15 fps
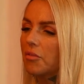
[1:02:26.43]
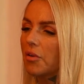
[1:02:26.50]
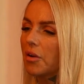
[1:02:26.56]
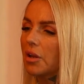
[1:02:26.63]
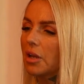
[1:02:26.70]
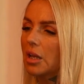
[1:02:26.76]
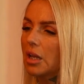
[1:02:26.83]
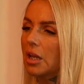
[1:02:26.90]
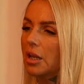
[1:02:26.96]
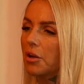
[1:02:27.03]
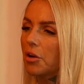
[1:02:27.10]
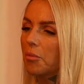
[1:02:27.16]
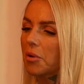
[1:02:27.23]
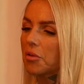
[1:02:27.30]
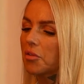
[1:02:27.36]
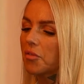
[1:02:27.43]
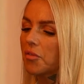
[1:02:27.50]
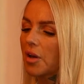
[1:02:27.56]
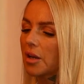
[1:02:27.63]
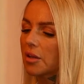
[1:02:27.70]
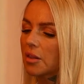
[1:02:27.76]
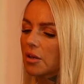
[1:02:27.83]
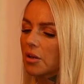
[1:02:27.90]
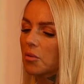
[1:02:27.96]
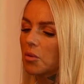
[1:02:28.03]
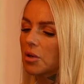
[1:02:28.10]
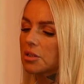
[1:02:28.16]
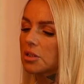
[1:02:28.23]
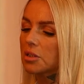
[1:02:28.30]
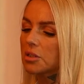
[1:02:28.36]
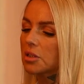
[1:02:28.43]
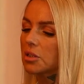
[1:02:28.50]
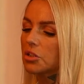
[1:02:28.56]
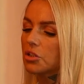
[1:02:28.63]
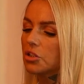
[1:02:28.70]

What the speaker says: very clear about the fact that I wanted to